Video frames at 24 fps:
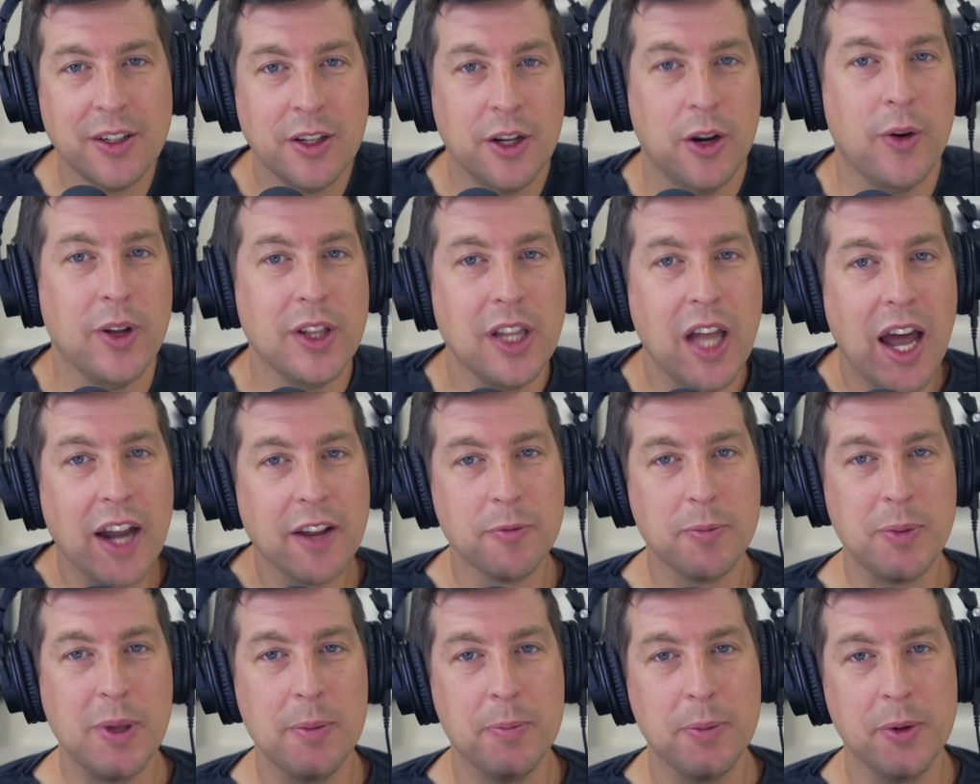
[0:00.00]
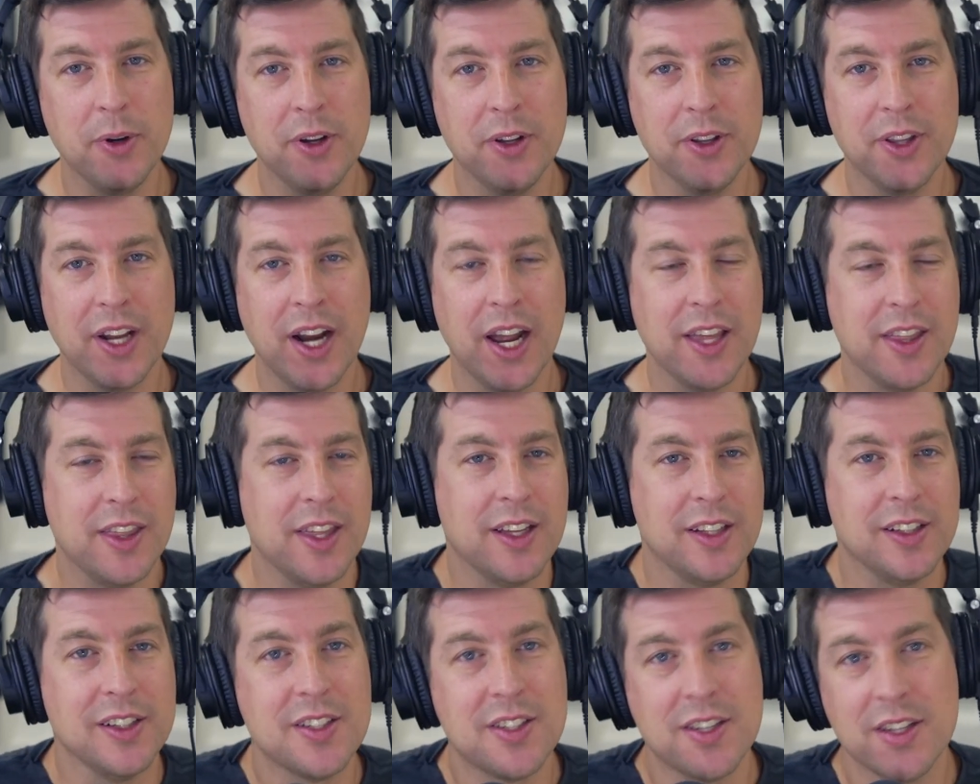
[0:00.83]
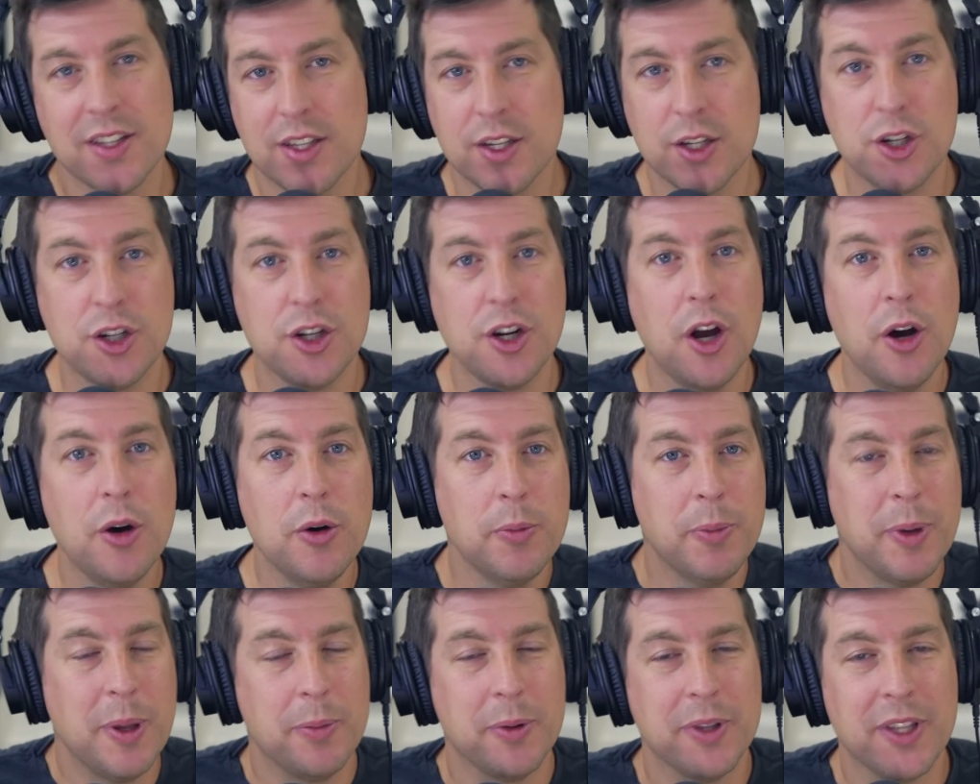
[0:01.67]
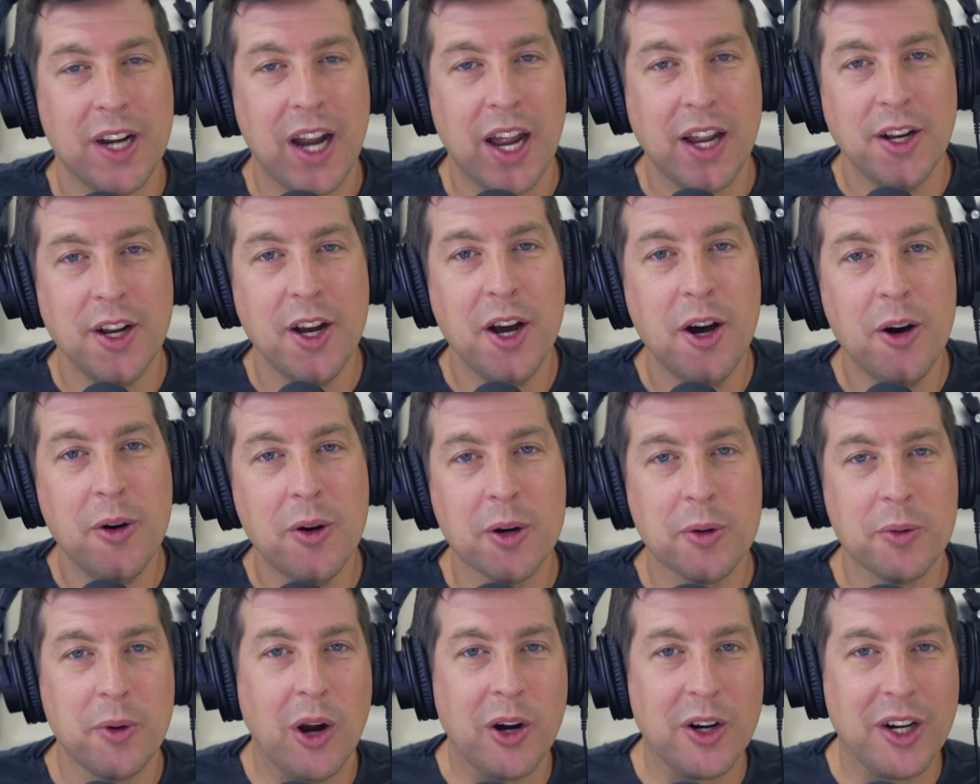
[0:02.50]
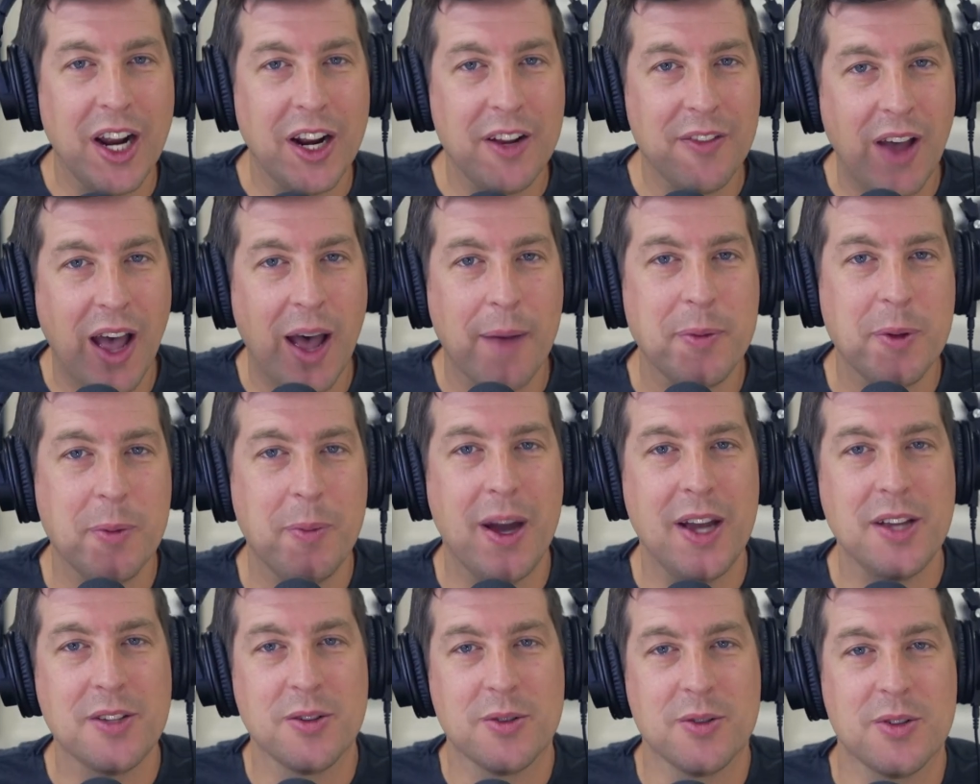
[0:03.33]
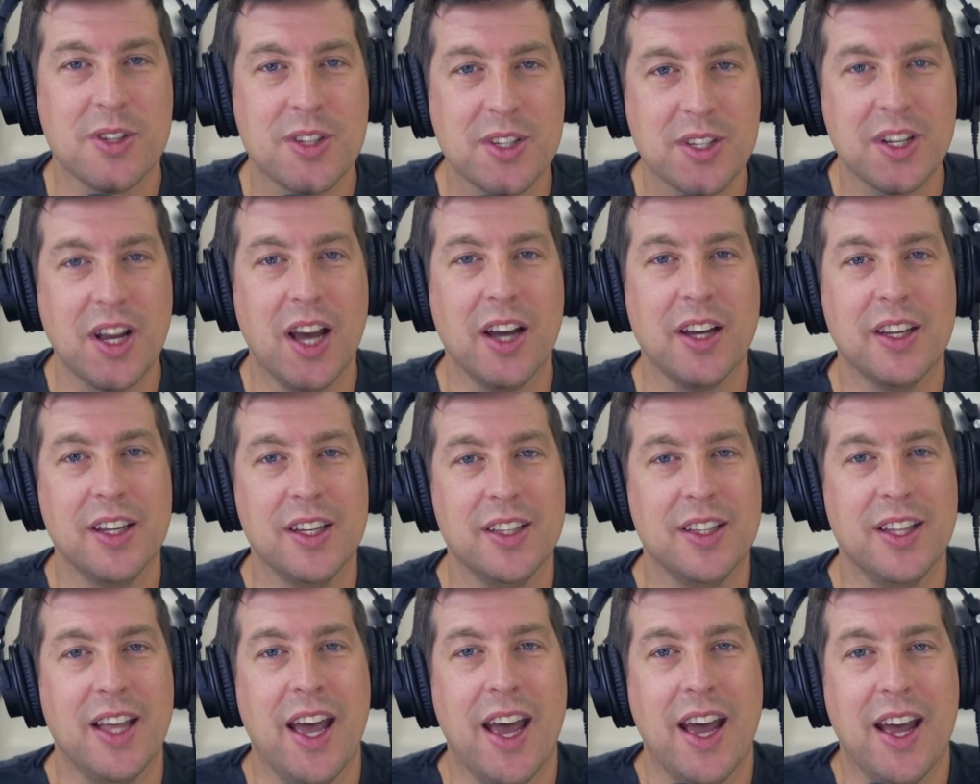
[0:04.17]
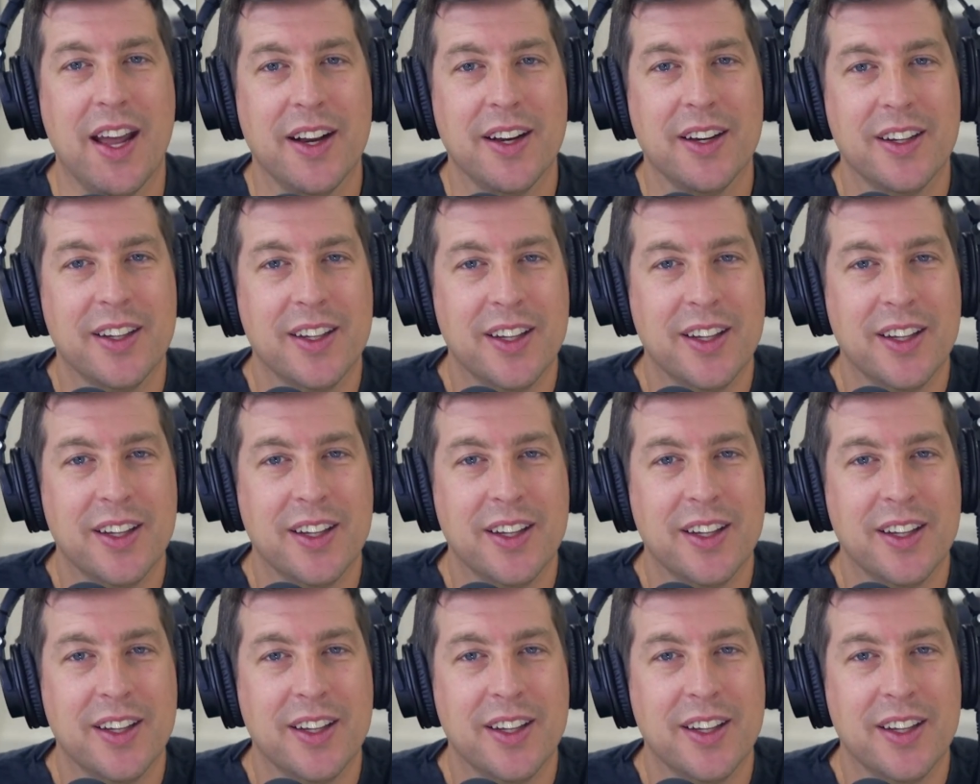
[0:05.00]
You know, a lot of people that I think listen to the show, people that I know are, are kind of optimizers stuck in that.